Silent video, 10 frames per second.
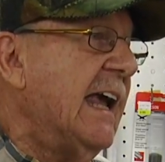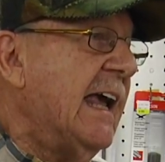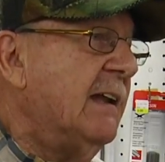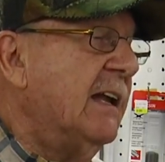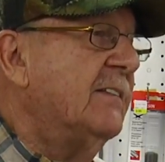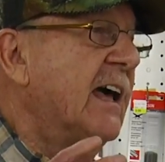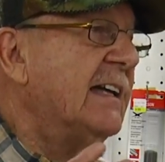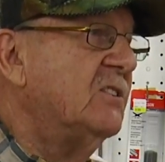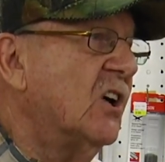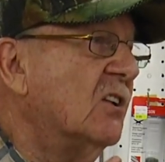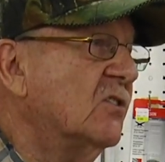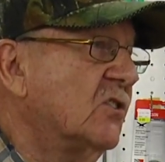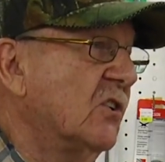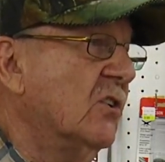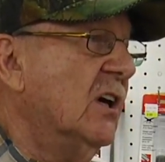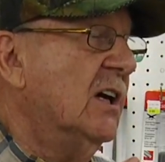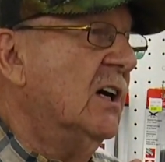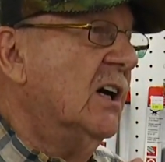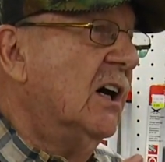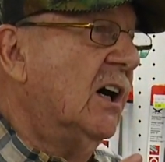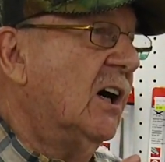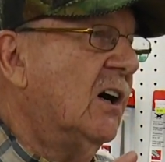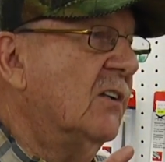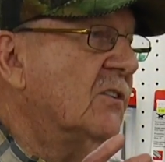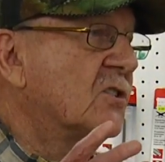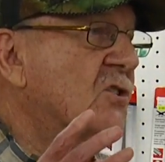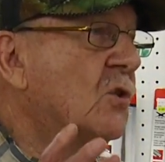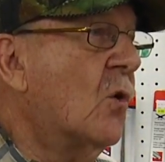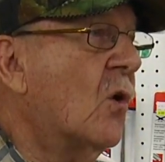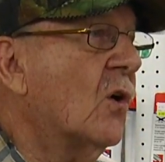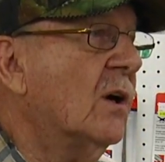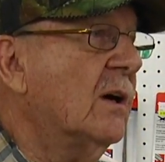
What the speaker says: And at that juncture, the store